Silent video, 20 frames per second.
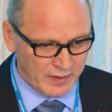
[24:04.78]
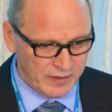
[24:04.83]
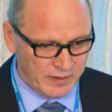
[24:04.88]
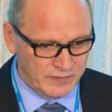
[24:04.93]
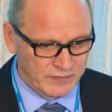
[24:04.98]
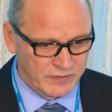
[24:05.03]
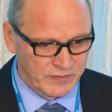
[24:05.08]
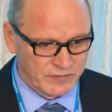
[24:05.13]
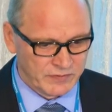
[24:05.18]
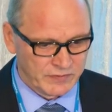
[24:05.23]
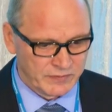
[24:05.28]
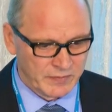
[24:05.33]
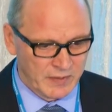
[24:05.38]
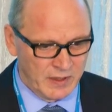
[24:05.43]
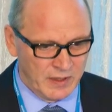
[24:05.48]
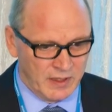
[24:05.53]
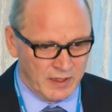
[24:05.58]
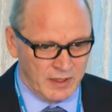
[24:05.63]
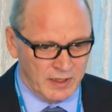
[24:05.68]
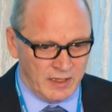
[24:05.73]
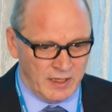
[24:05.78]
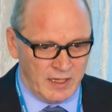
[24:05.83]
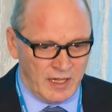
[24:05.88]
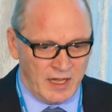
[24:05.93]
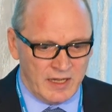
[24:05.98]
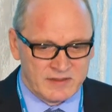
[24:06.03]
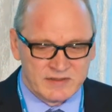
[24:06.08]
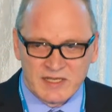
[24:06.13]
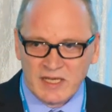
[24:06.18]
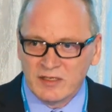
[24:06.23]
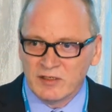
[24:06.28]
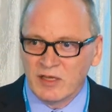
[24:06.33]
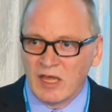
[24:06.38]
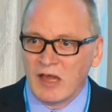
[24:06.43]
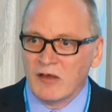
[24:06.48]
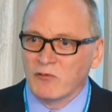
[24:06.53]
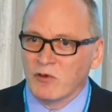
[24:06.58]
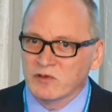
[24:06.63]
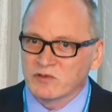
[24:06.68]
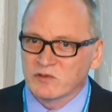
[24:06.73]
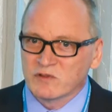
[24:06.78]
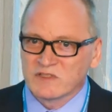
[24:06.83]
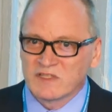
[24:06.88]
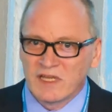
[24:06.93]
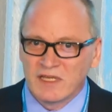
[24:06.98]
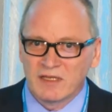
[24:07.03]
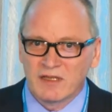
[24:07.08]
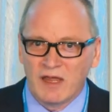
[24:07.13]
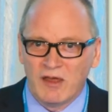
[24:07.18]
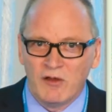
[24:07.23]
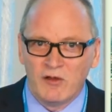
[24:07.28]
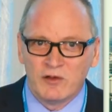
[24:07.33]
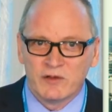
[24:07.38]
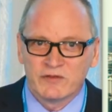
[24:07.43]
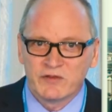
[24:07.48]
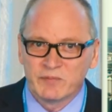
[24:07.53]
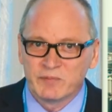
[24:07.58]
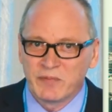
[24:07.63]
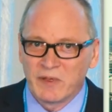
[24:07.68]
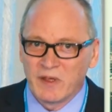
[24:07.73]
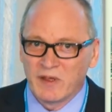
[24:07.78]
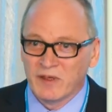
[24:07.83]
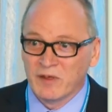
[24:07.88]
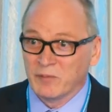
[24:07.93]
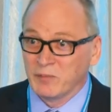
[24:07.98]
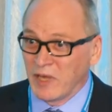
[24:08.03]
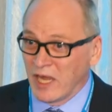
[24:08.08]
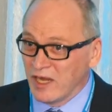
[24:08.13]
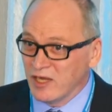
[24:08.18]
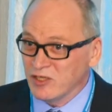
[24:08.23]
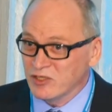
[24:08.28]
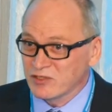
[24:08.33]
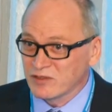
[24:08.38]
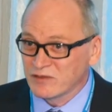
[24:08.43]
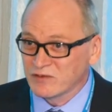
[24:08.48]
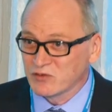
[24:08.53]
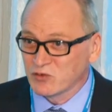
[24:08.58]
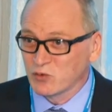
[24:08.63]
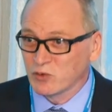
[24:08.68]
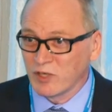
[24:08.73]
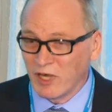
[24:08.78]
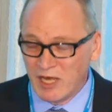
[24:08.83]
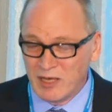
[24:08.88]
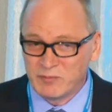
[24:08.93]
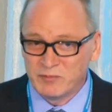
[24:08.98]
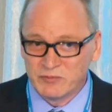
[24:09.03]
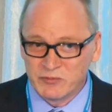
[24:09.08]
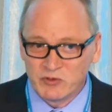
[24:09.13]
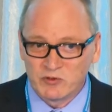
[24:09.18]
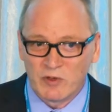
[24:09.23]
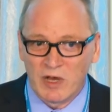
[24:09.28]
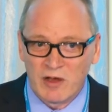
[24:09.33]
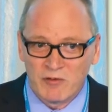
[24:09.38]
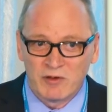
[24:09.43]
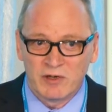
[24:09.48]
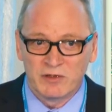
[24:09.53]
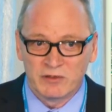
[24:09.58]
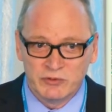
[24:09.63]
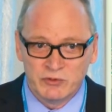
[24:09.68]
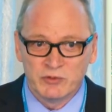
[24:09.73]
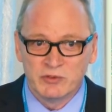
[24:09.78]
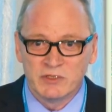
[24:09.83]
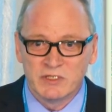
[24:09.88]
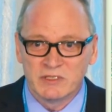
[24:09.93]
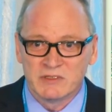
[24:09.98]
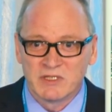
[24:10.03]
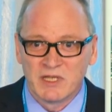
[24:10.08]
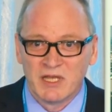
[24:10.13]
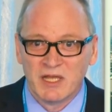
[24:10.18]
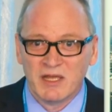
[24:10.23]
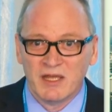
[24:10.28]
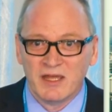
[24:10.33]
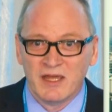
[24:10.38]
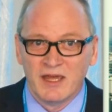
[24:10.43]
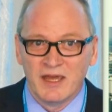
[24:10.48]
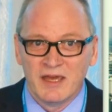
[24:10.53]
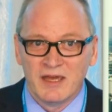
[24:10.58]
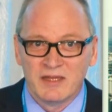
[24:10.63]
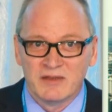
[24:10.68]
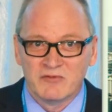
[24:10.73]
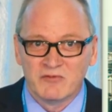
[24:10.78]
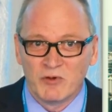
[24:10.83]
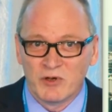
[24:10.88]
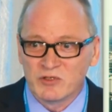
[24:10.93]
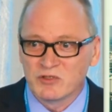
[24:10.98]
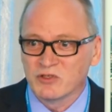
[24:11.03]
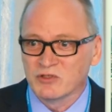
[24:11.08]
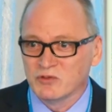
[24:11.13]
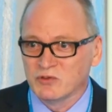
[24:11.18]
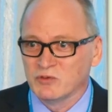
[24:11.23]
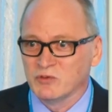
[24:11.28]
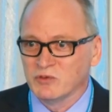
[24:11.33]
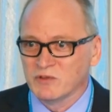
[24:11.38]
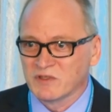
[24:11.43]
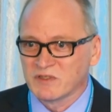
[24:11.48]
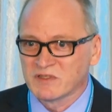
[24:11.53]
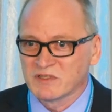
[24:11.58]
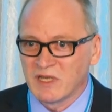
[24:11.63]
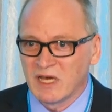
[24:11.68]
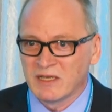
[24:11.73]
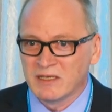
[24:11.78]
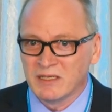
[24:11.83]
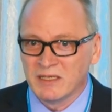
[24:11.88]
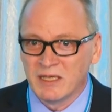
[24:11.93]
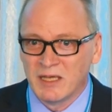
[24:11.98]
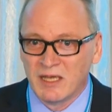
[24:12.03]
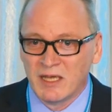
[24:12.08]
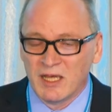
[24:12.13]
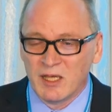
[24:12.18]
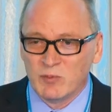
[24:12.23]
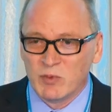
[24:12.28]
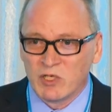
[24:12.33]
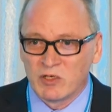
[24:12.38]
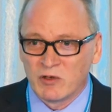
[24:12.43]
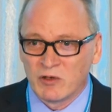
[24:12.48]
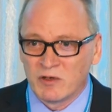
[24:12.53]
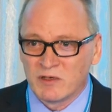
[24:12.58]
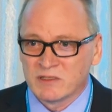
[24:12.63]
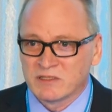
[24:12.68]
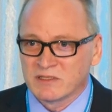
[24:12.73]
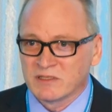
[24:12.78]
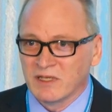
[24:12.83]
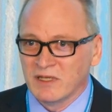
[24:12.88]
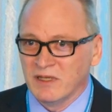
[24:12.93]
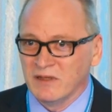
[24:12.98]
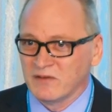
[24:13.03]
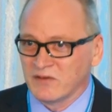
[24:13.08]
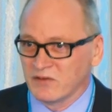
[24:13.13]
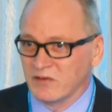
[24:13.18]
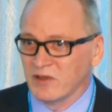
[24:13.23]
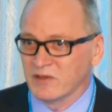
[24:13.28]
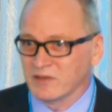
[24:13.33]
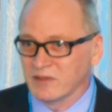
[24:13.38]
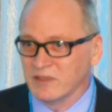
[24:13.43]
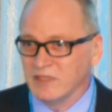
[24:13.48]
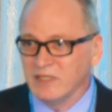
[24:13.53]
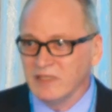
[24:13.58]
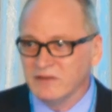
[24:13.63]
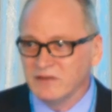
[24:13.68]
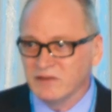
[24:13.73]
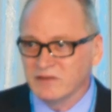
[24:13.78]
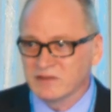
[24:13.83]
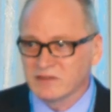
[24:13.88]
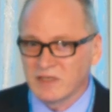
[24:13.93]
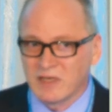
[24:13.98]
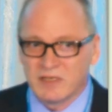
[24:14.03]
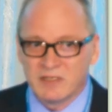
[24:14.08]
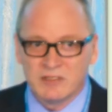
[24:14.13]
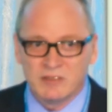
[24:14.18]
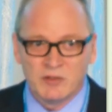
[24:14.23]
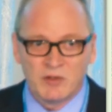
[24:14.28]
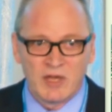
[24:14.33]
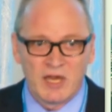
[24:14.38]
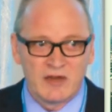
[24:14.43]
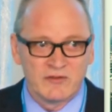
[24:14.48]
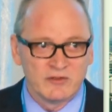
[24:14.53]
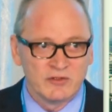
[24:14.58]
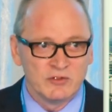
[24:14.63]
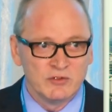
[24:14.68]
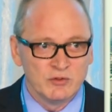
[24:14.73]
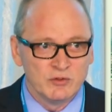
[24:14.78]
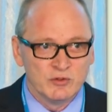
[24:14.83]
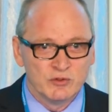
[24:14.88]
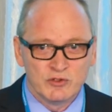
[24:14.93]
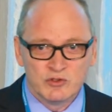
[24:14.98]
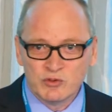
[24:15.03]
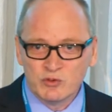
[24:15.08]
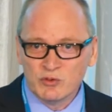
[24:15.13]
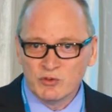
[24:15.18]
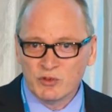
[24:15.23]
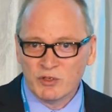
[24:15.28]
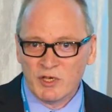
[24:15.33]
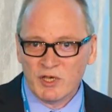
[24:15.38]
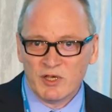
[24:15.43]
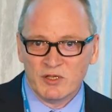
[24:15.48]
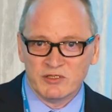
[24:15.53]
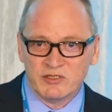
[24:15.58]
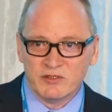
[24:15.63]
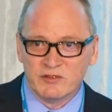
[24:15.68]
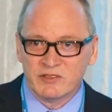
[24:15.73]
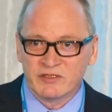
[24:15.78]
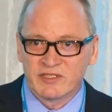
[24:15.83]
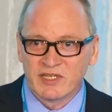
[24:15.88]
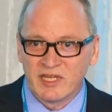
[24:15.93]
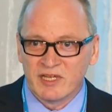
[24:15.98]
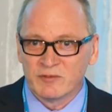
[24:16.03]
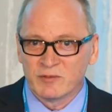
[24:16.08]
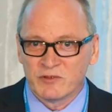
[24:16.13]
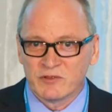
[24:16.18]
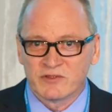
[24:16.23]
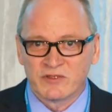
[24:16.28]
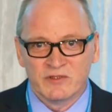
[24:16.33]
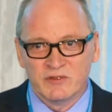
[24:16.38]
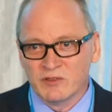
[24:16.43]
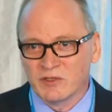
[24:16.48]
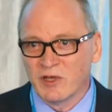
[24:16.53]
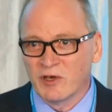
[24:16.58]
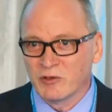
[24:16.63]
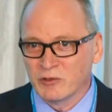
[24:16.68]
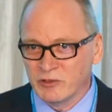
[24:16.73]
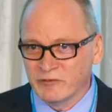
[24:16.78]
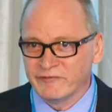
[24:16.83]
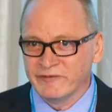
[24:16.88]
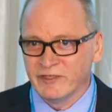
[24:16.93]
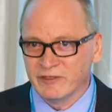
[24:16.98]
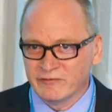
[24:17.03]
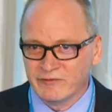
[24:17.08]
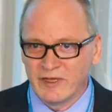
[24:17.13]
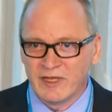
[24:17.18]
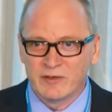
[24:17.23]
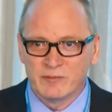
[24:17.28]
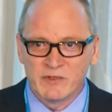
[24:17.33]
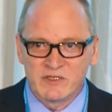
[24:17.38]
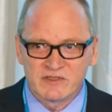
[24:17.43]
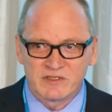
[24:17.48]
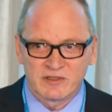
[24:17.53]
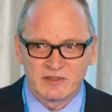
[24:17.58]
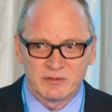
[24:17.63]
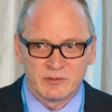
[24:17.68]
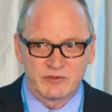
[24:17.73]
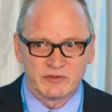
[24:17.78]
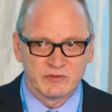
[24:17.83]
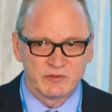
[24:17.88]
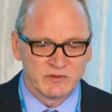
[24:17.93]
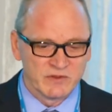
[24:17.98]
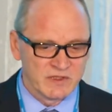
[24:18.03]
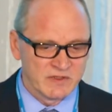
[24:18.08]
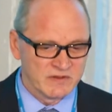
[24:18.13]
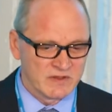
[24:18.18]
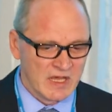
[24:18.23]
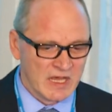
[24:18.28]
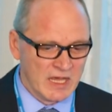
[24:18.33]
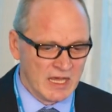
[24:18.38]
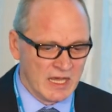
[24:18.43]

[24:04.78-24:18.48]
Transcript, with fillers: in this. I want to thank all the patients who come to our unit and wanted to do the study, because it's not an easy study. You have to do 2 till tables, and you know you feel very miserable to do this.